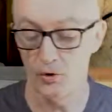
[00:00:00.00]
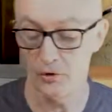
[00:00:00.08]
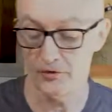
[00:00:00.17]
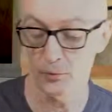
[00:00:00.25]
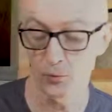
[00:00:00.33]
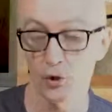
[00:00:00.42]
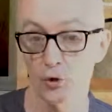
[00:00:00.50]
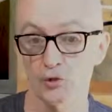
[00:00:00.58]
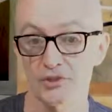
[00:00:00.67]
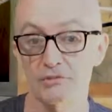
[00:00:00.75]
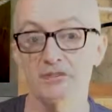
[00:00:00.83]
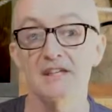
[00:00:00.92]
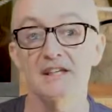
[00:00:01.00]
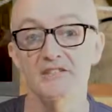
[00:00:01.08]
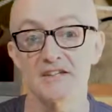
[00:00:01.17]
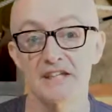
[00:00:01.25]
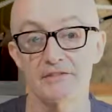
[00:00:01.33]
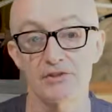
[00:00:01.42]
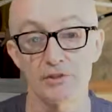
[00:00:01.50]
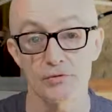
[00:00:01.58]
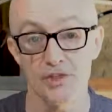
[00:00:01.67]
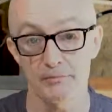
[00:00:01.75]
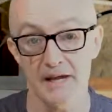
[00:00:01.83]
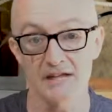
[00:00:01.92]
or the warlord you need to give a new
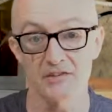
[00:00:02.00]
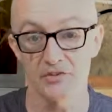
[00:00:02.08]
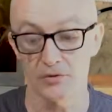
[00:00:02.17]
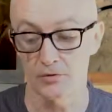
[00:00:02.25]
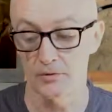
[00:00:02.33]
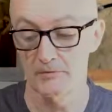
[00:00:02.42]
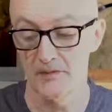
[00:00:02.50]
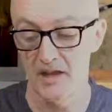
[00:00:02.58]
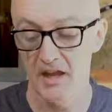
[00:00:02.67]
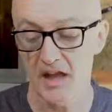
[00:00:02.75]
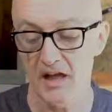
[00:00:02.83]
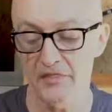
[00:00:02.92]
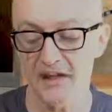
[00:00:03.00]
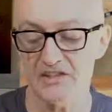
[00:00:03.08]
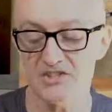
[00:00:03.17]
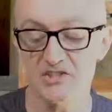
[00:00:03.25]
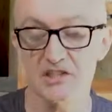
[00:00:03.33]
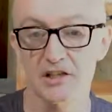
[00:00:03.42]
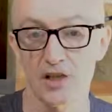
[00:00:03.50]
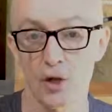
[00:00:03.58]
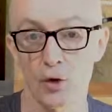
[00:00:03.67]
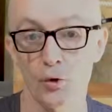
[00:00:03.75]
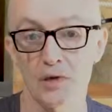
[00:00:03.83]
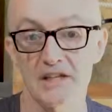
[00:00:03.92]
command to, and that
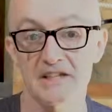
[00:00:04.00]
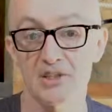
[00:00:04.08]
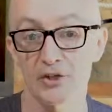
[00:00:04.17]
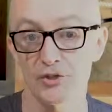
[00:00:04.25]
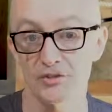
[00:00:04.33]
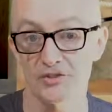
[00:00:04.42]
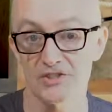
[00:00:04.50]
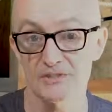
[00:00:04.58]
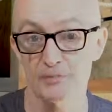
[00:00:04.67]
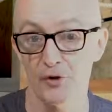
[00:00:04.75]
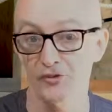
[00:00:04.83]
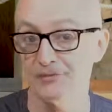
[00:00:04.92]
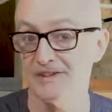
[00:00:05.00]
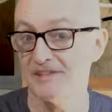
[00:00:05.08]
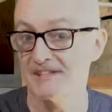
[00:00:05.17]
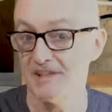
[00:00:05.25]
slowly turns possibly the